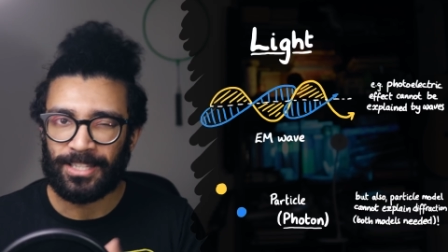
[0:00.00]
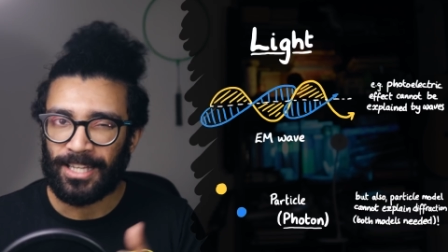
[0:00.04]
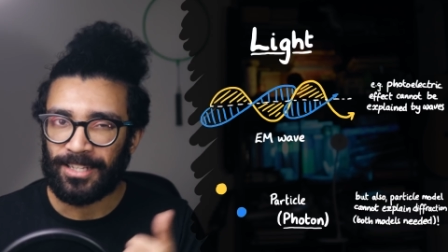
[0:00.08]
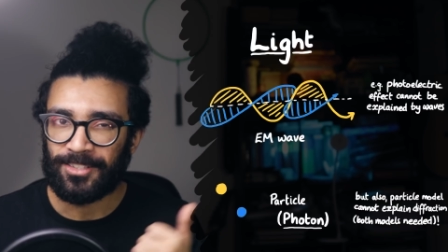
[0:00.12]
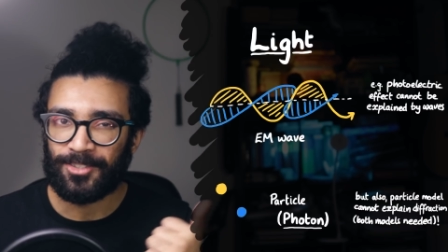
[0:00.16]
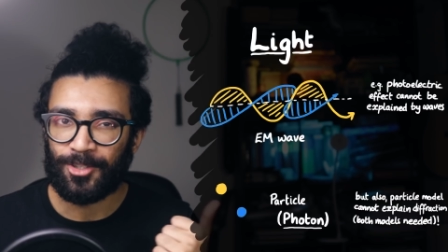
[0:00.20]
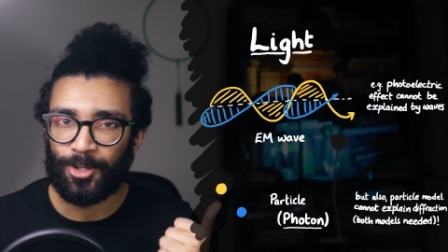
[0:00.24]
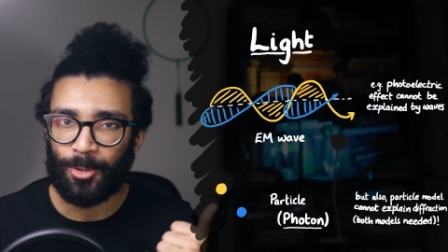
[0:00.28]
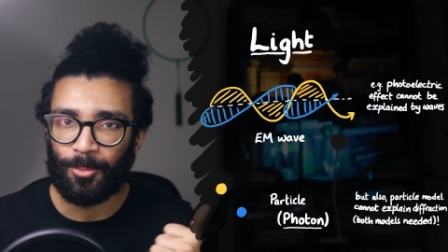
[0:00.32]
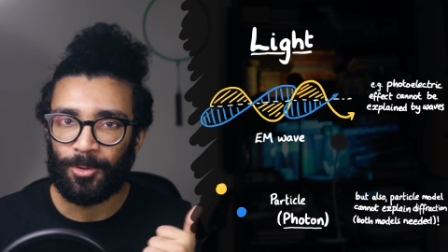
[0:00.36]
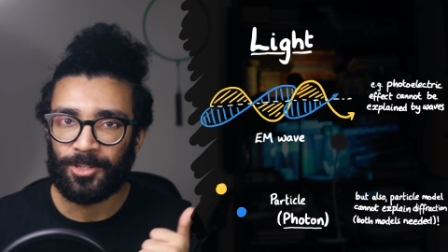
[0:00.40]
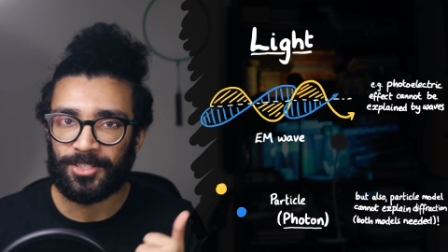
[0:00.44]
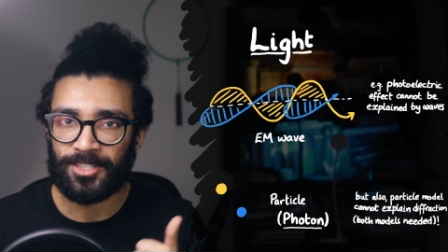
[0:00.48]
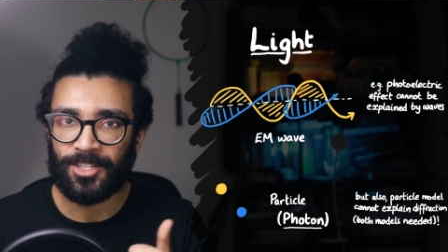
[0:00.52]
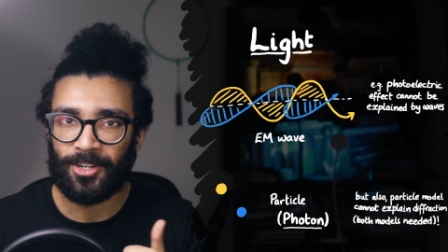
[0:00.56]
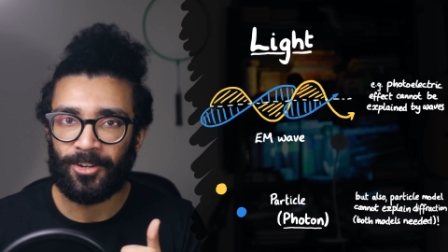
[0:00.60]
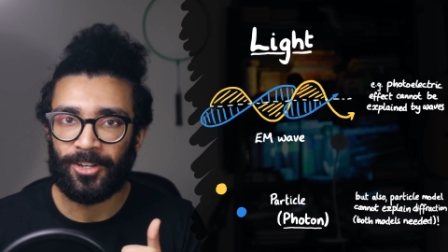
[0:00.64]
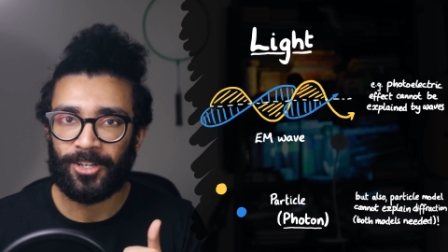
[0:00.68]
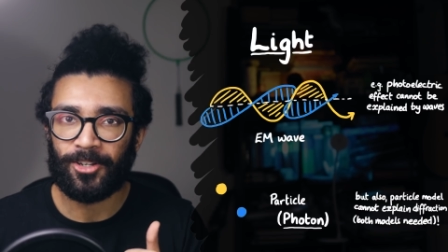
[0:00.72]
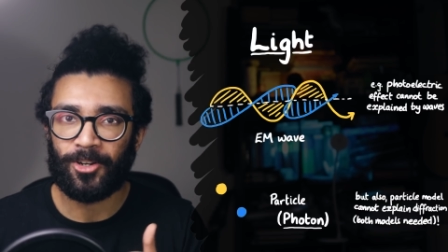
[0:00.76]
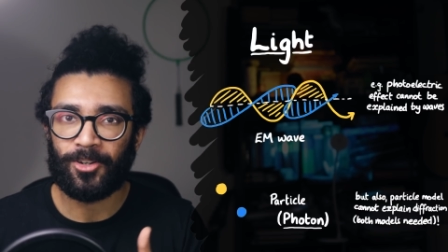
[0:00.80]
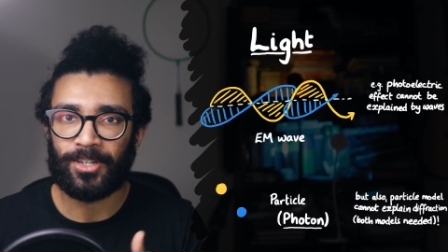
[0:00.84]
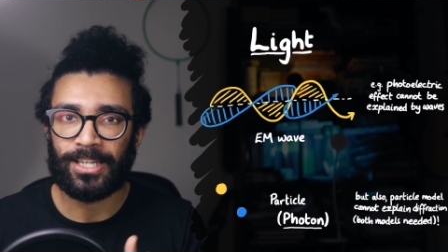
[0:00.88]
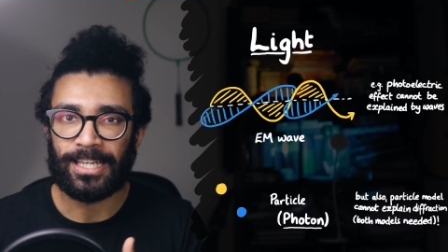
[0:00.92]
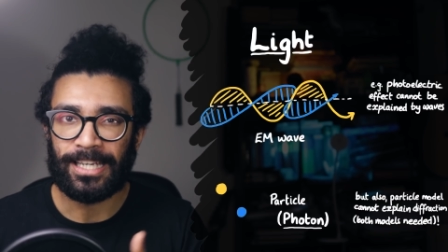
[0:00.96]
But that's not what's
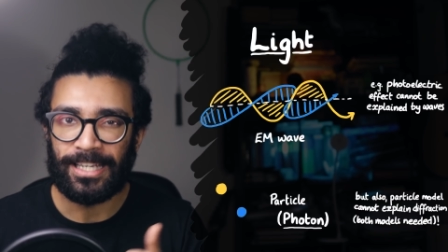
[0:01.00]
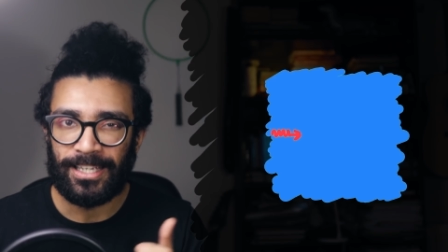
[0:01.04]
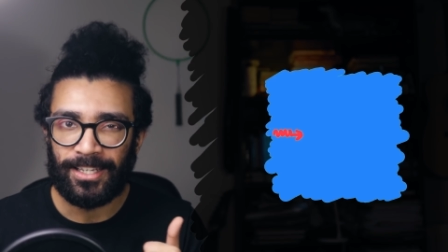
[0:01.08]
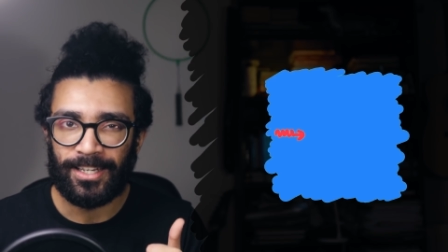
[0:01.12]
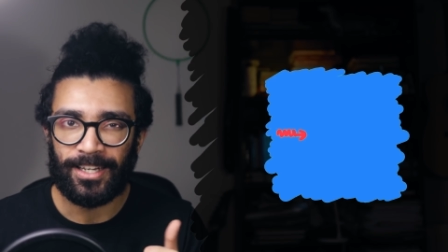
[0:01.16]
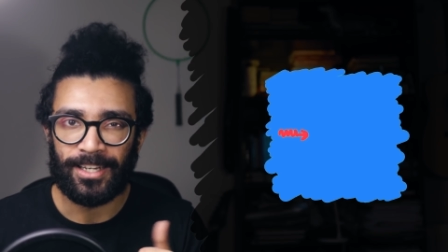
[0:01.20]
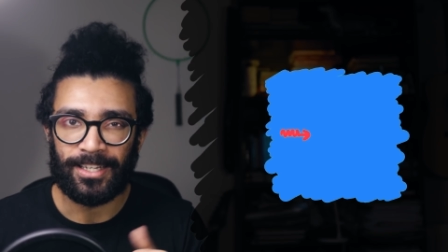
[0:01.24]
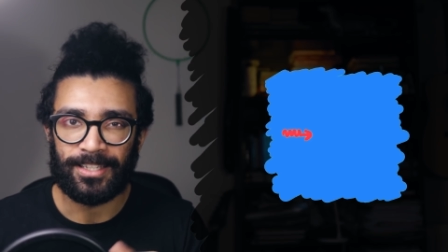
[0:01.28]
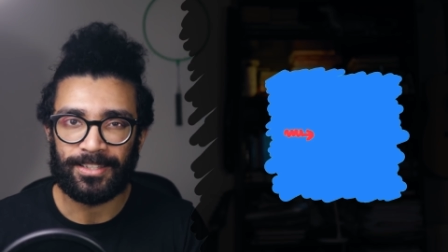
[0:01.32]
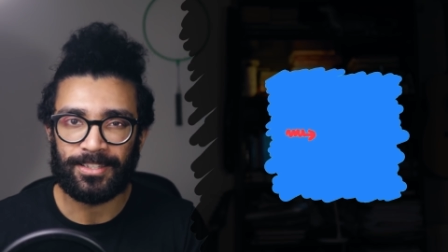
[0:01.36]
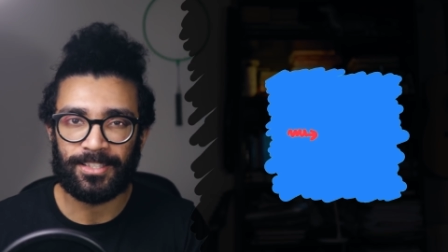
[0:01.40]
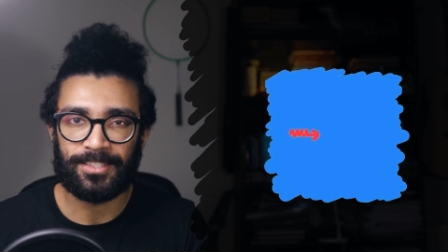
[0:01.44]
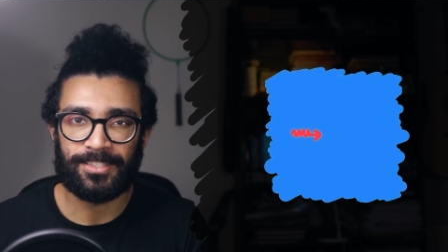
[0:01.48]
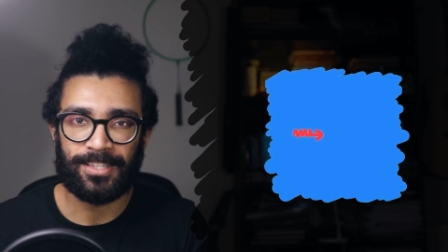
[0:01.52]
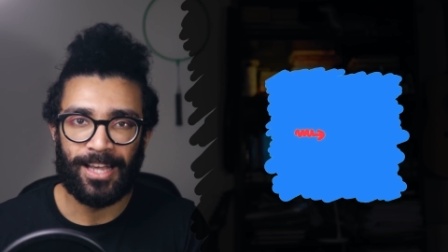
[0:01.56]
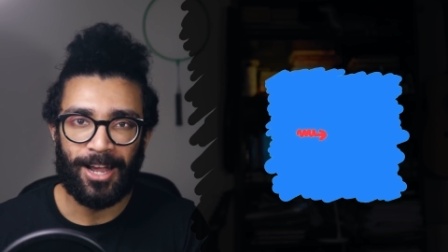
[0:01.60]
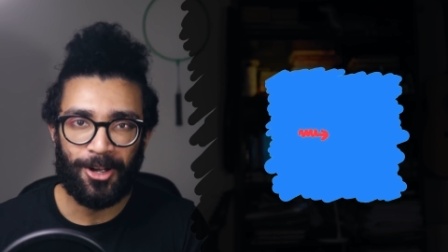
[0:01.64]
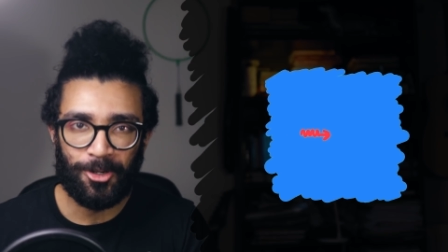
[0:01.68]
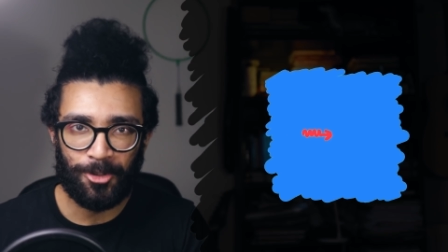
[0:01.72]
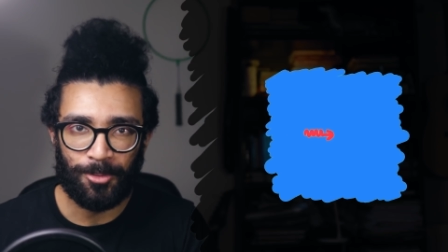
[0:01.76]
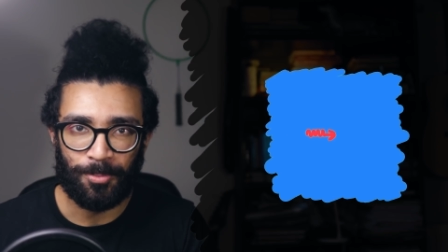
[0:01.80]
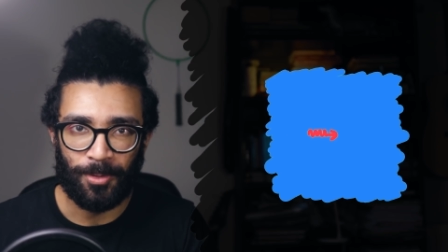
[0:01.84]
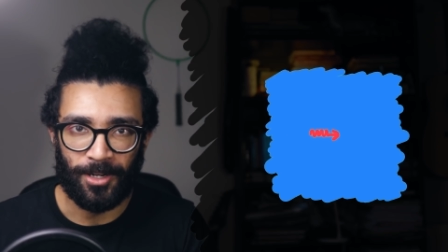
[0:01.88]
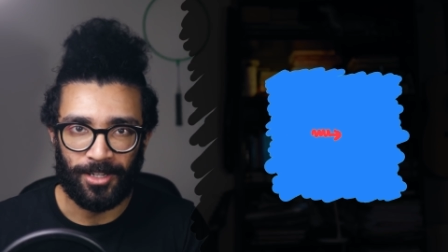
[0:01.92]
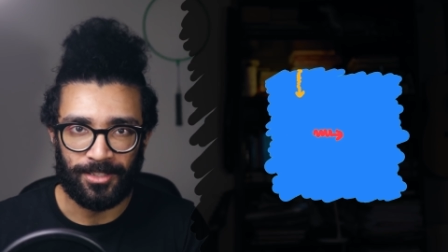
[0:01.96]
going on here in the
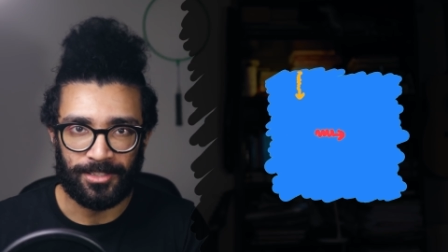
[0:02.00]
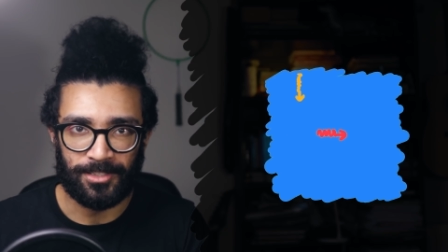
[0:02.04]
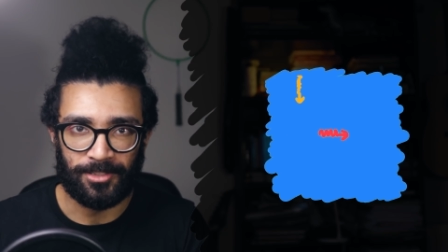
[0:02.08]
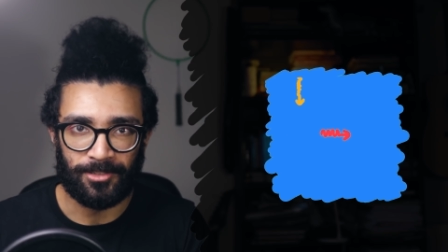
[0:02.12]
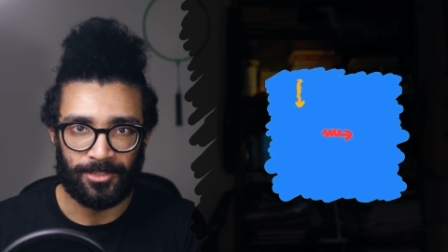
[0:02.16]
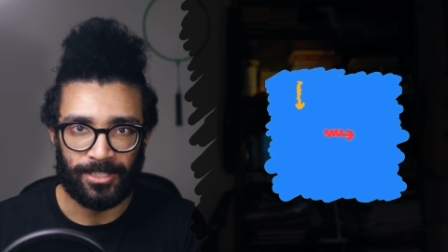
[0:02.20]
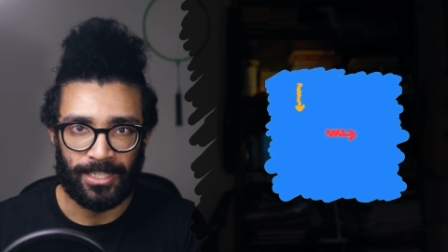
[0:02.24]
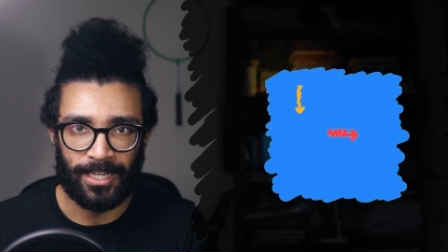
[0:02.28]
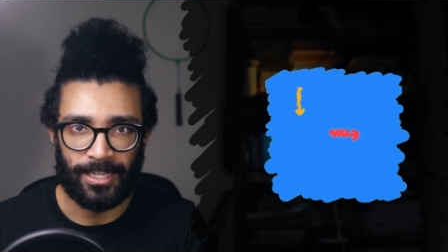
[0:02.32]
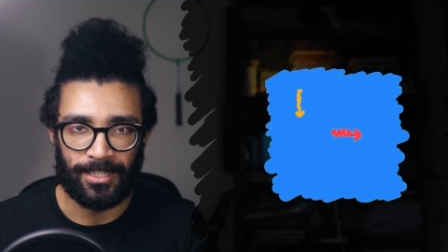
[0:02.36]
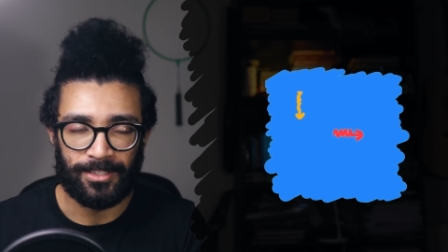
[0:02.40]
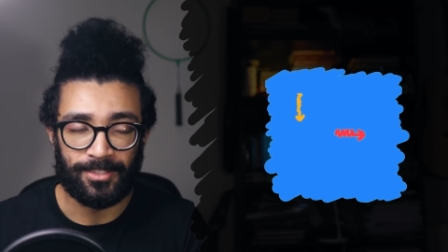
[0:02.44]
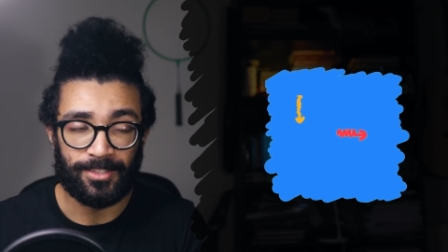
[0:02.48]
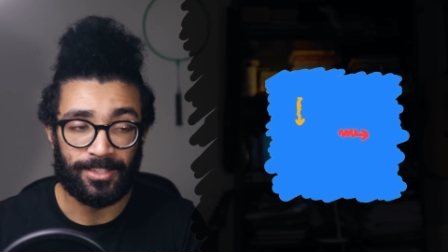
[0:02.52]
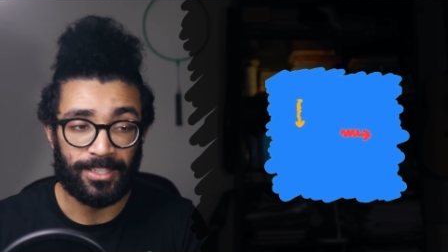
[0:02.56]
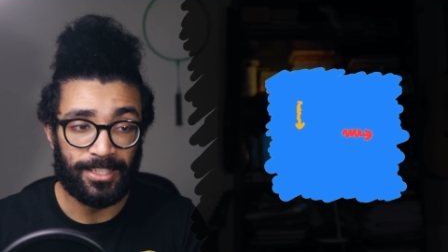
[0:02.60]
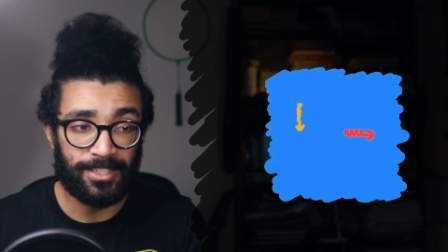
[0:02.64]
sound particle case.